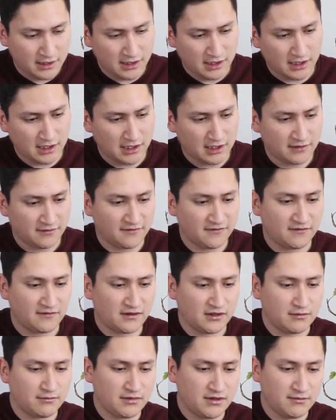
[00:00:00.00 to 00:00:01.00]
and this is
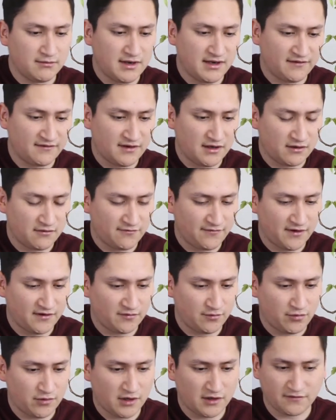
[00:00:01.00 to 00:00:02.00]
going to be my sacrifice
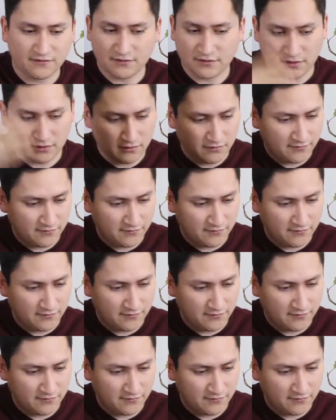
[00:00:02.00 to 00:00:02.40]
branch.